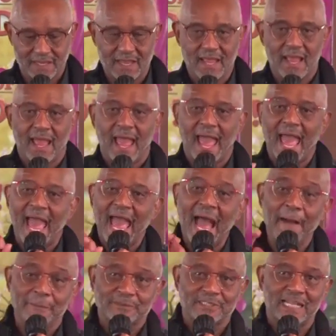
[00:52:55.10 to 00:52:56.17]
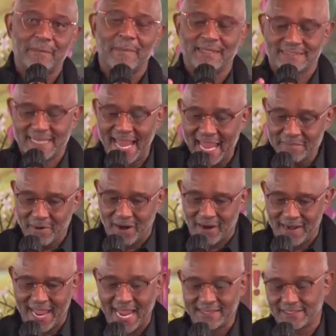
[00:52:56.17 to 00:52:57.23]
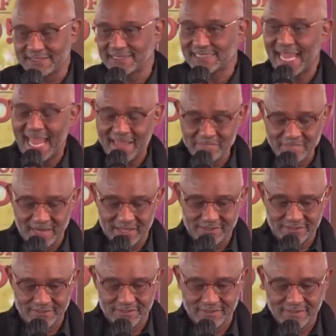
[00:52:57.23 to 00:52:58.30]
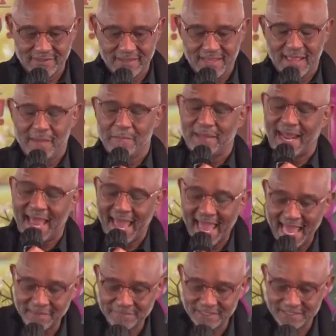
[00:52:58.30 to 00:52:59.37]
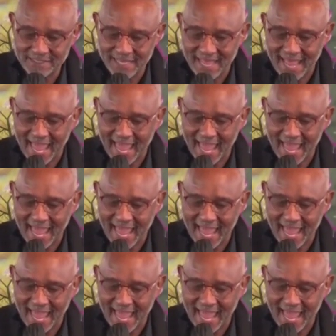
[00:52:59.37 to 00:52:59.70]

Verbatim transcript: Absalom and Tamar had the same mother, but Amnon had a